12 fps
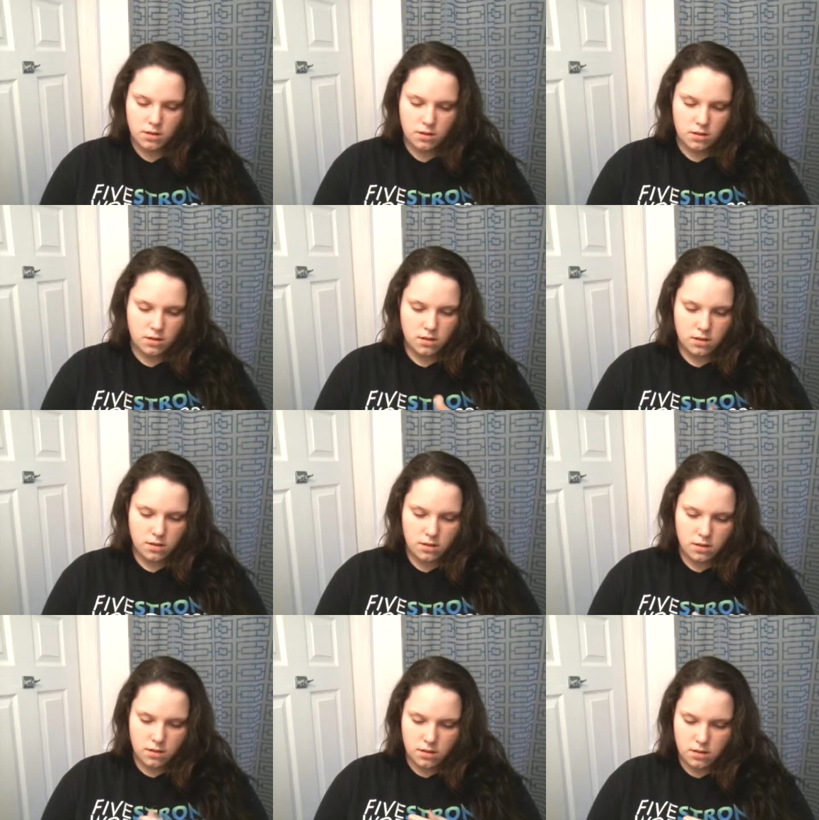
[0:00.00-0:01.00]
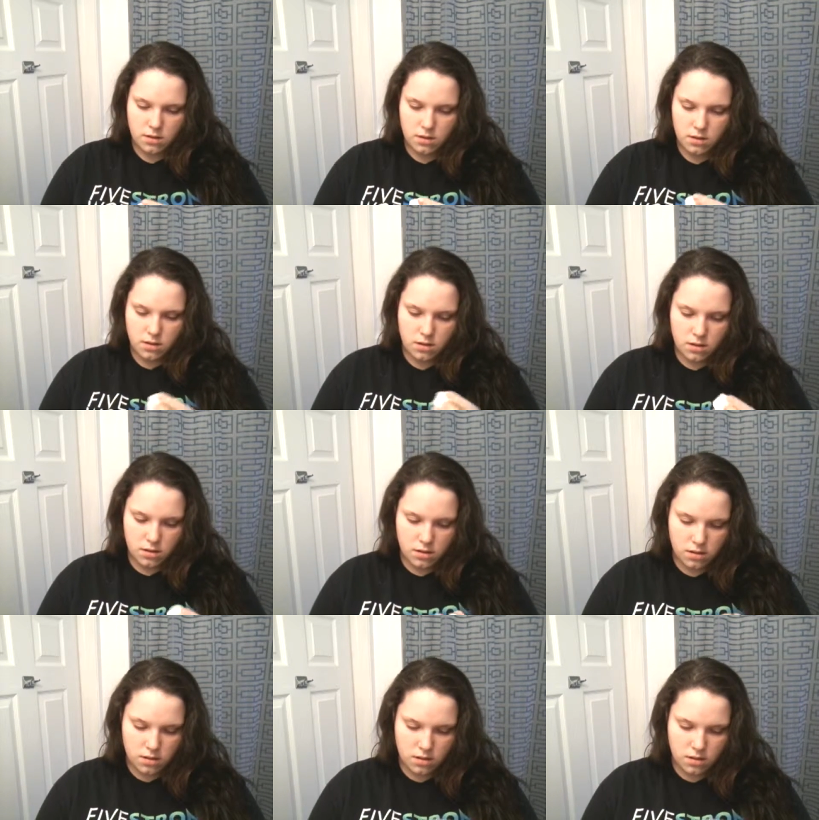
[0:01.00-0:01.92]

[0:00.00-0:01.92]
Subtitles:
[no speech]